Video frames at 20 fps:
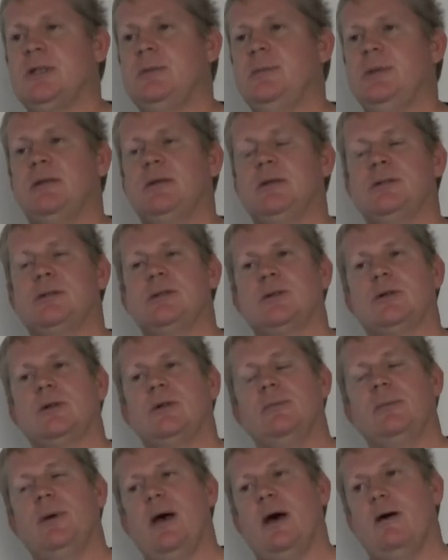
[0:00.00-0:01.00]
to be
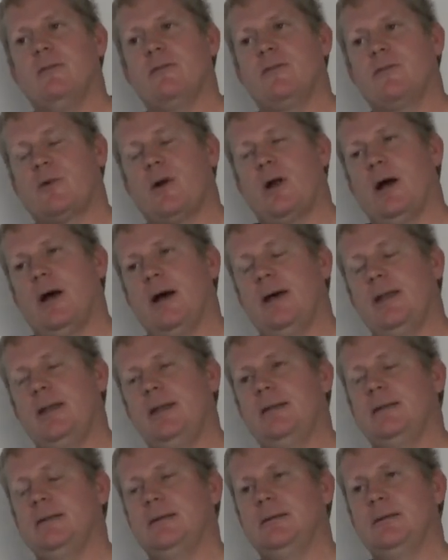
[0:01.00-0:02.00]
concerned about fraud
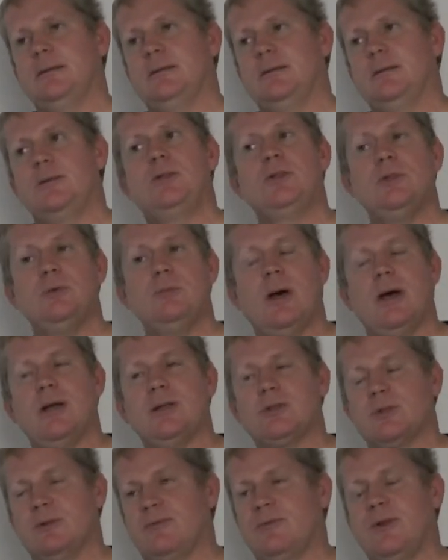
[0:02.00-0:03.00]
too
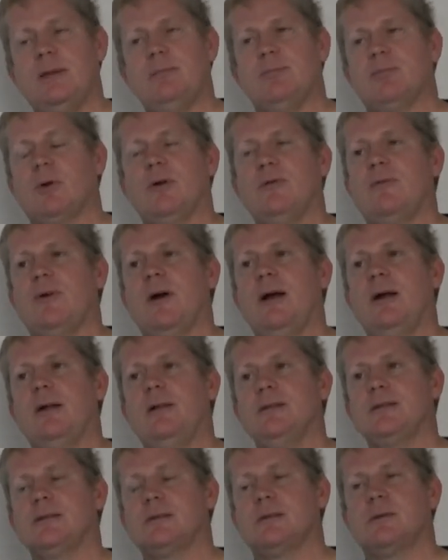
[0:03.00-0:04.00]
much, or fake
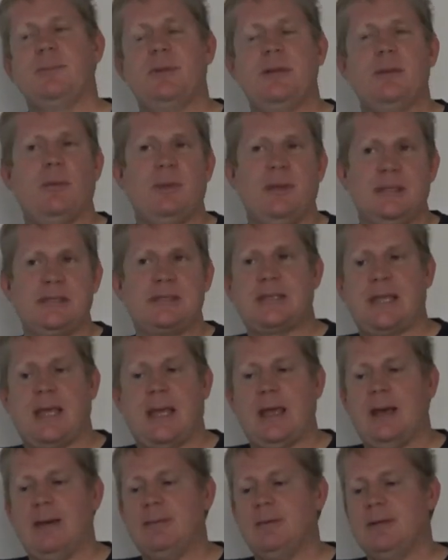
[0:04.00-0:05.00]
profiles, or people being
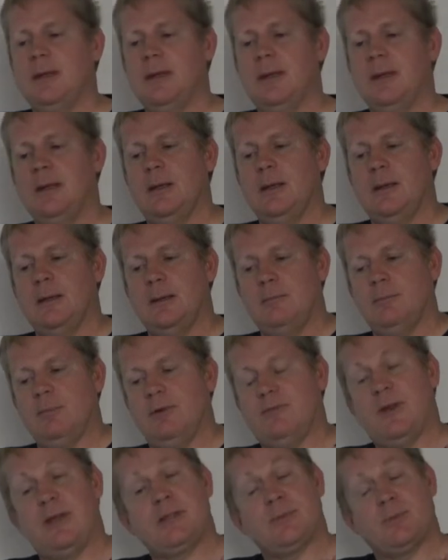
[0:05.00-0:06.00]
scammed.
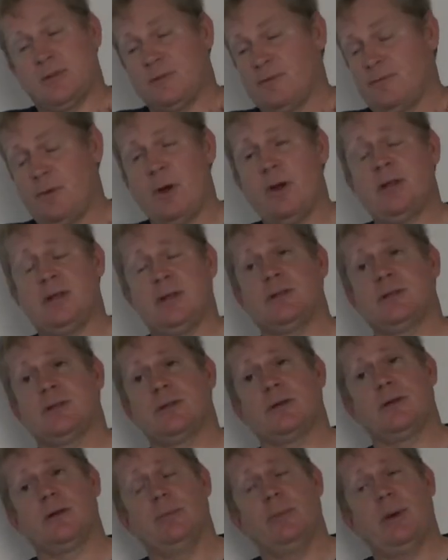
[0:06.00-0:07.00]
But Facebook's very
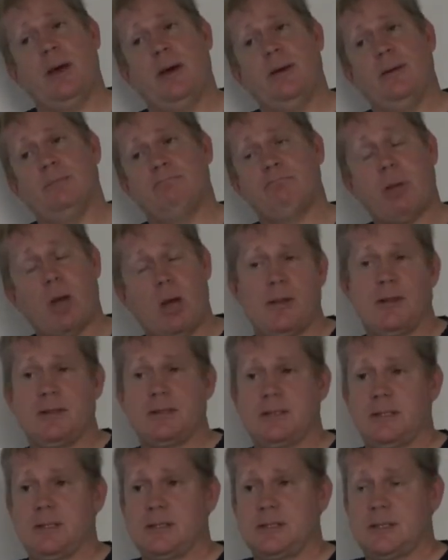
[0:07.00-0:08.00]
concerned about
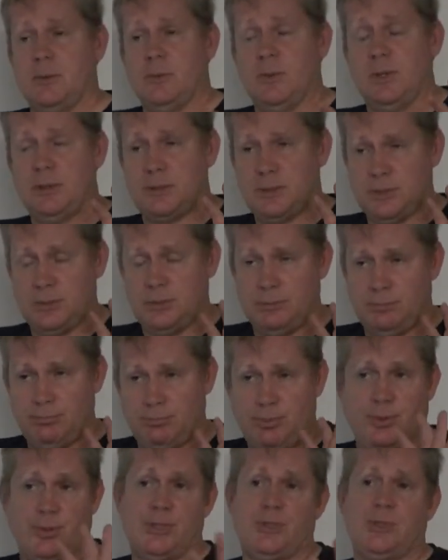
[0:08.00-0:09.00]
politics. They want to
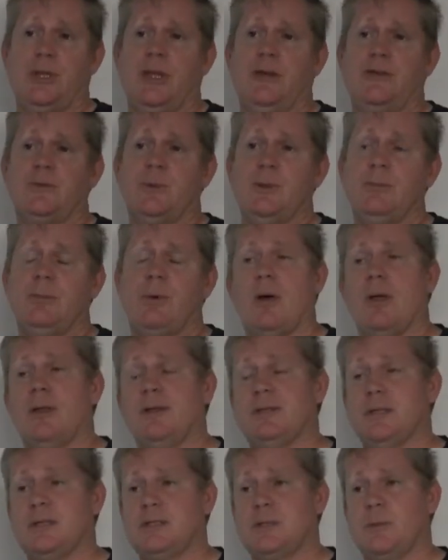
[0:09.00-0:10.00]
push left-wing
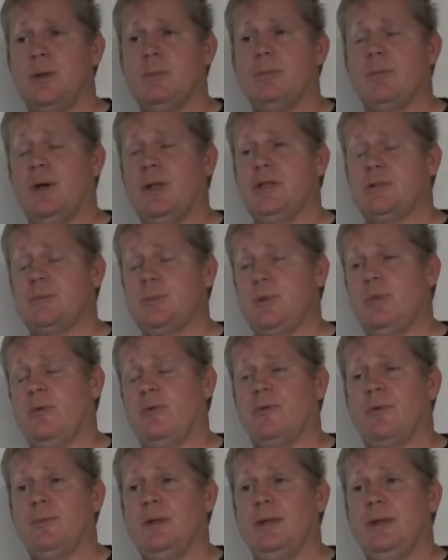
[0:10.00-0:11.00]
politics. They want to punish people for